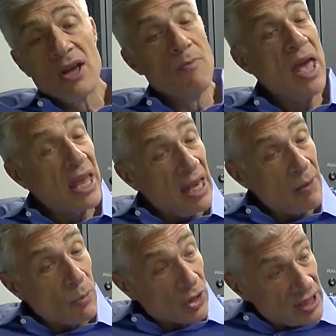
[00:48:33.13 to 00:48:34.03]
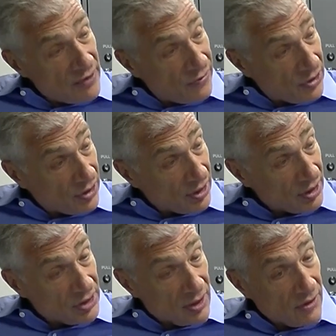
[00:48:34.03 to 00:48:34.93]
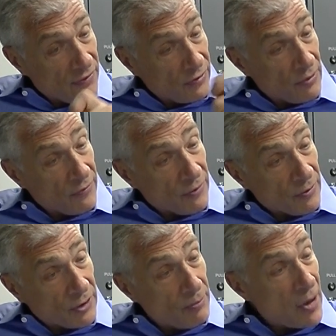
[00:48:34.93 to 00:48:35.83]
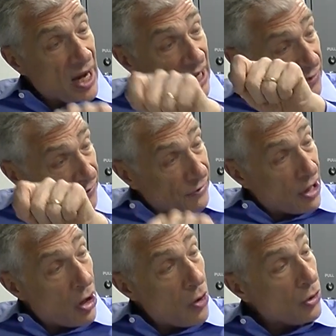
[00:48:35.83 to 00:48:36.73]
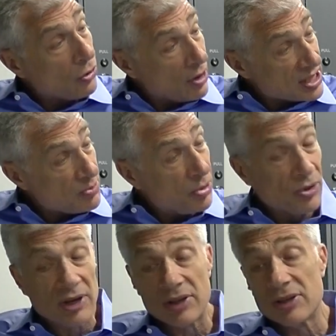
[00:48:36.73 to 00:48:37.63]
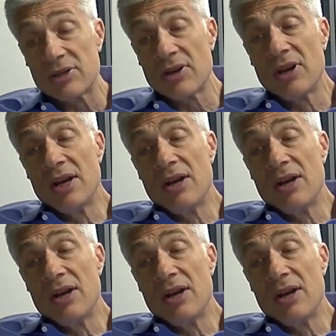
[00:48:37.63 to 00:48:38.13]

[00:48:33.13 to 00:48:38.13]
making it more difficult for money to flow cross-border.